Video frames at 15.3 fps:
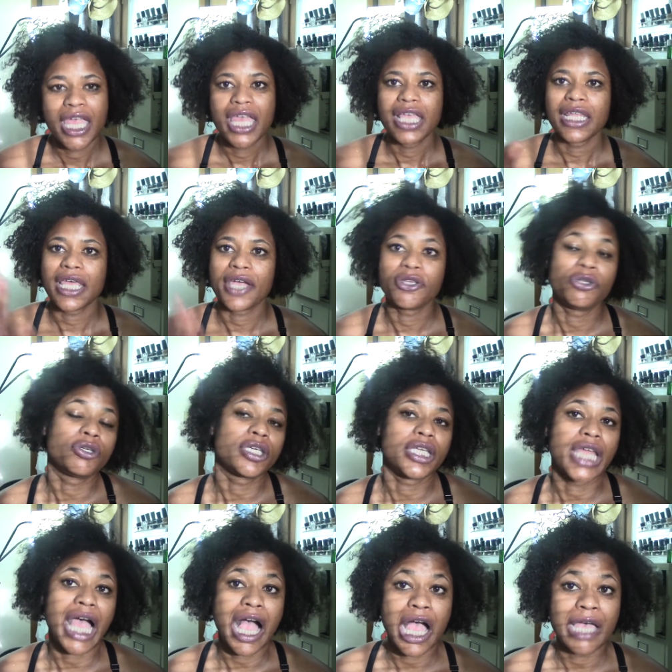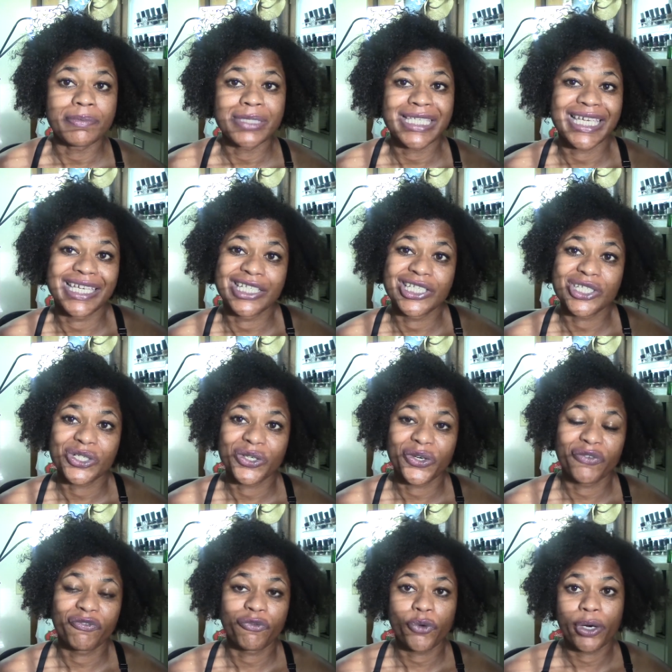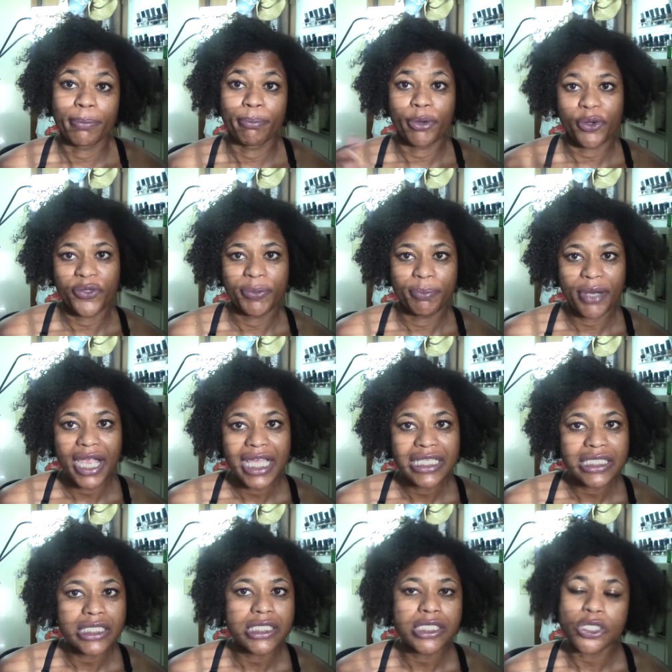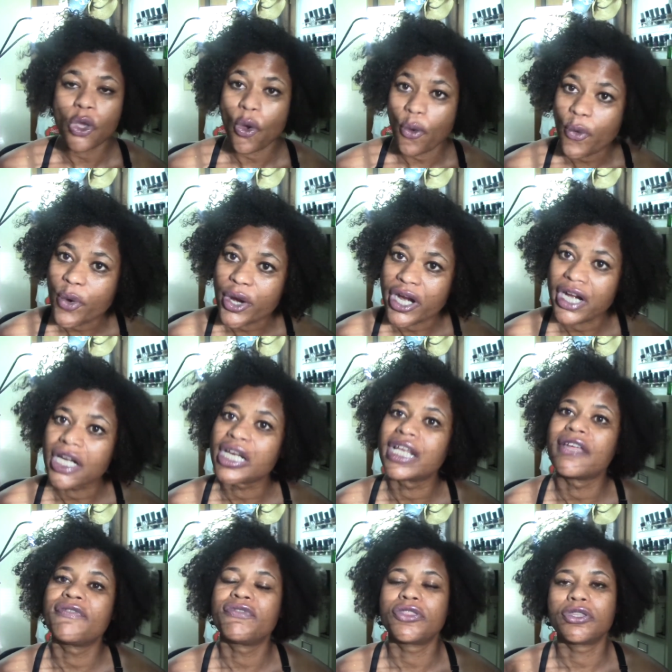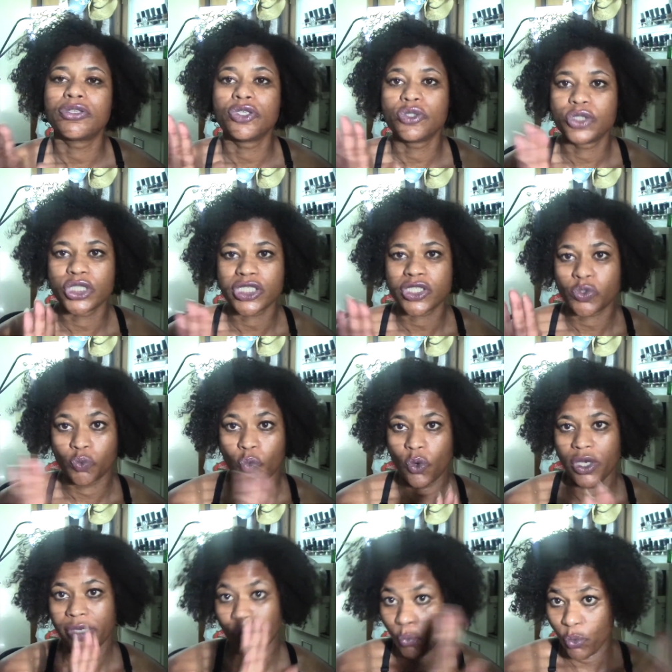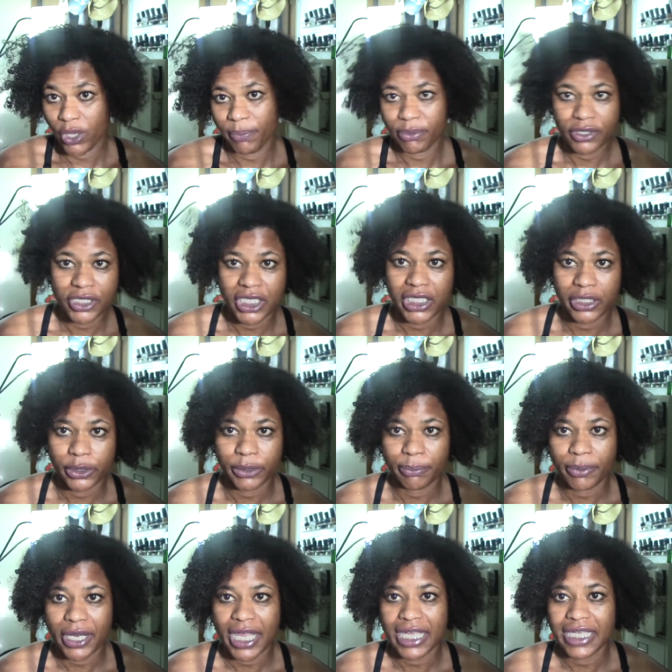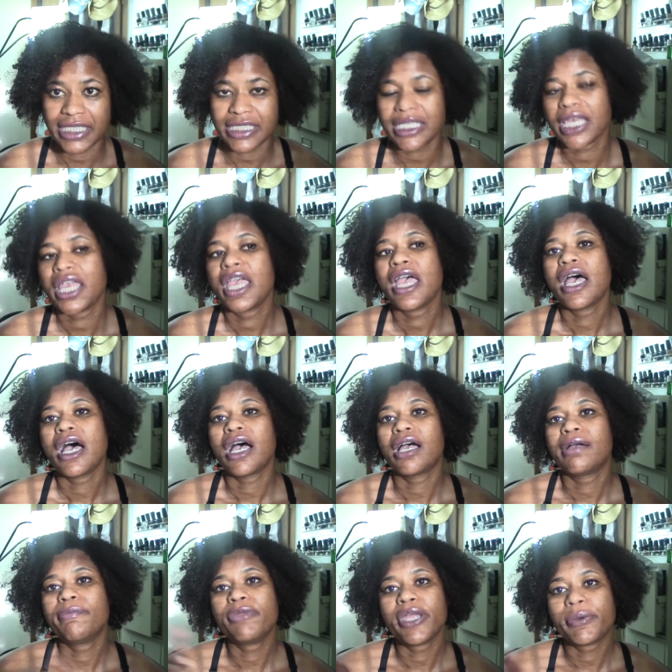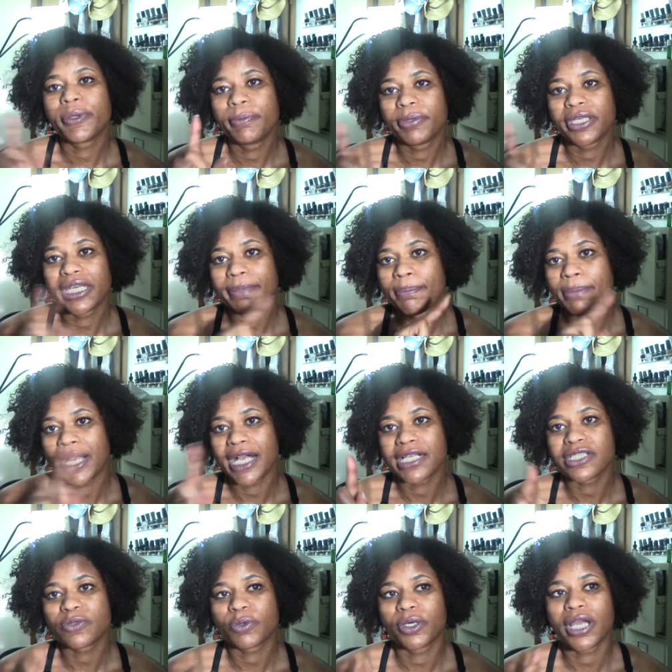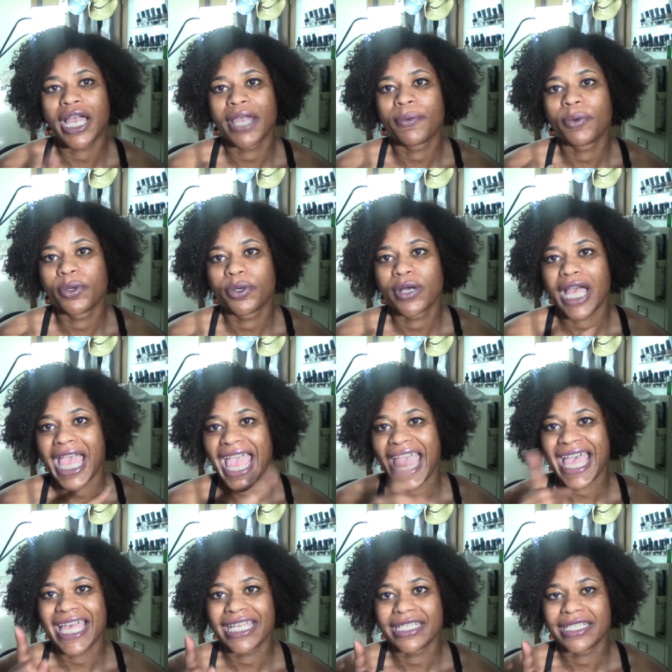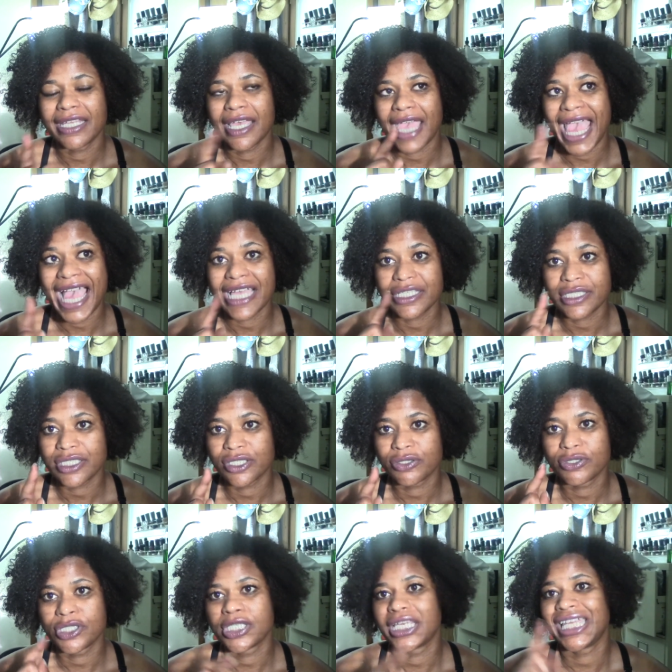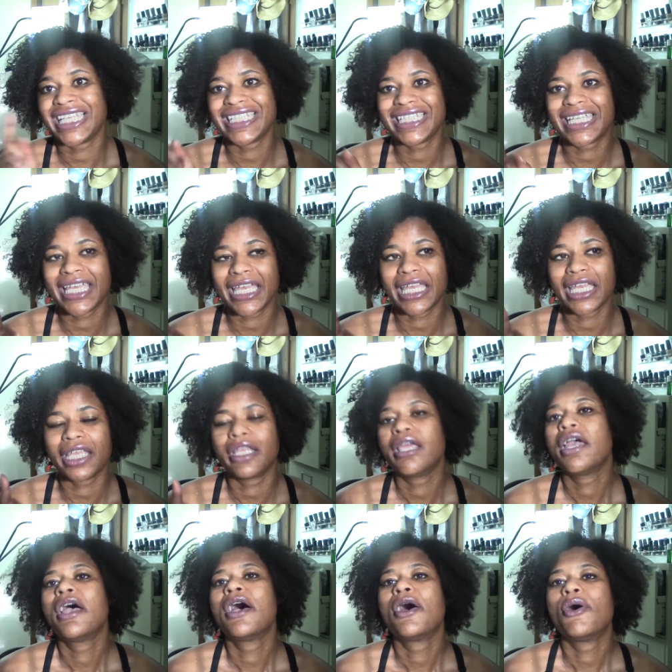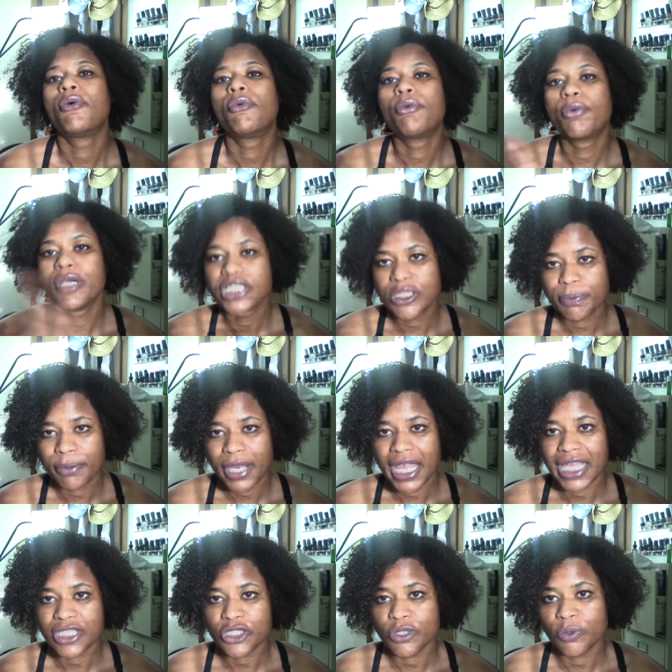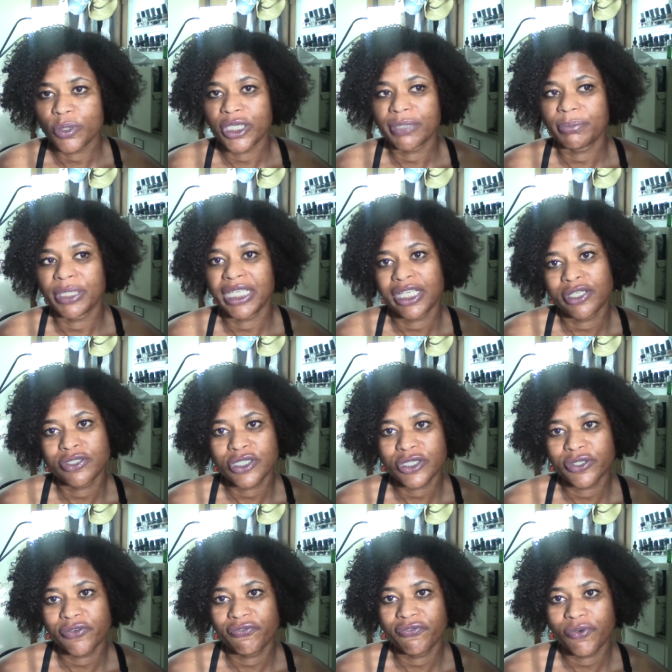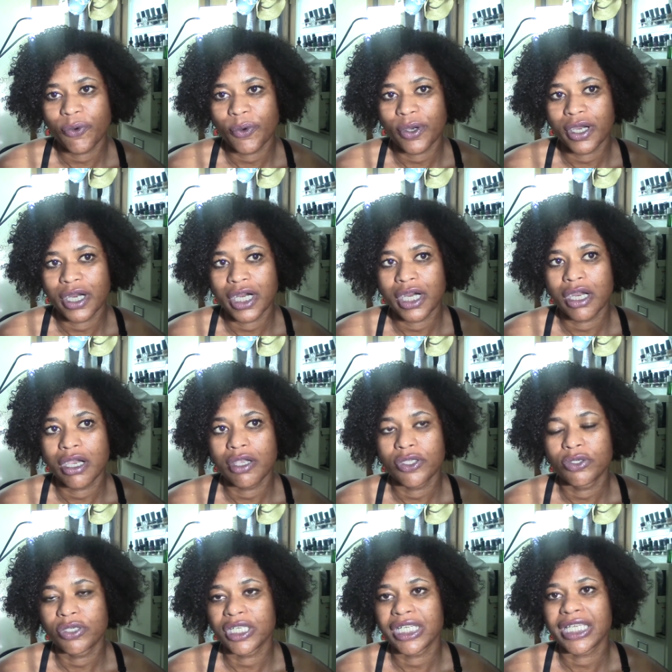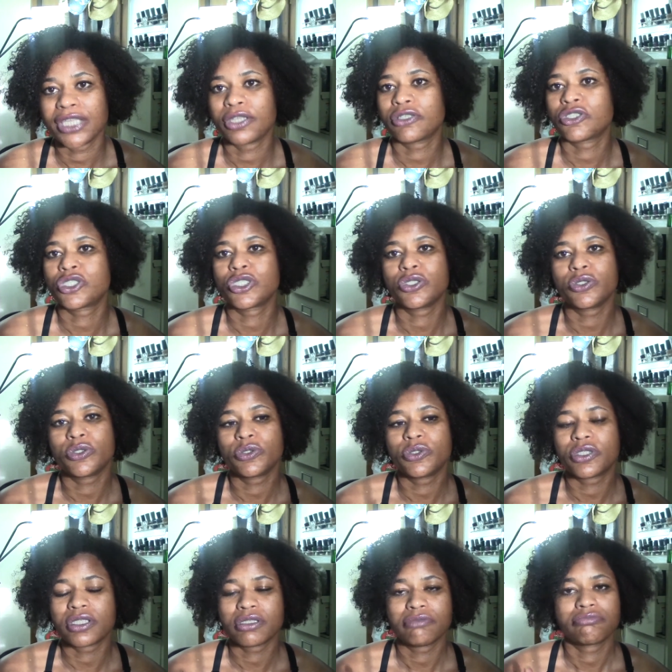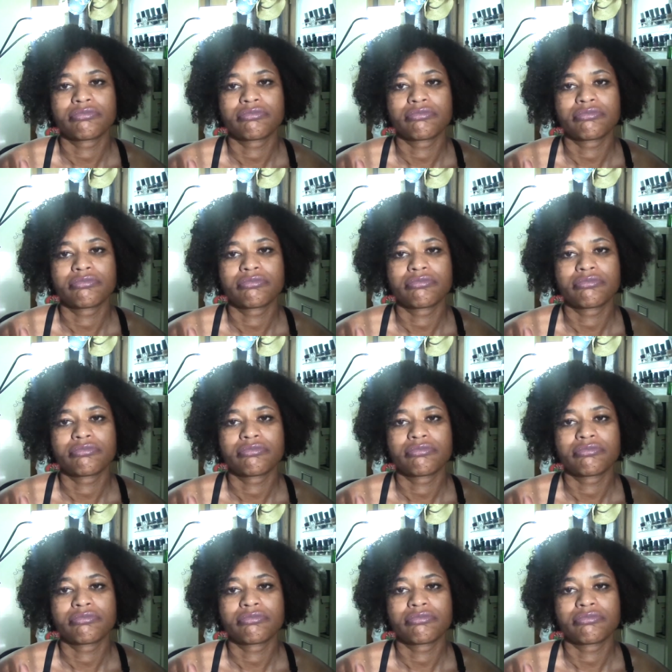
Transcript: Now you can opt to enter for both prizes, or if you just want one particular prize, there will be a box where I will ask you to indicate which prize you want to be entered for. You can either choose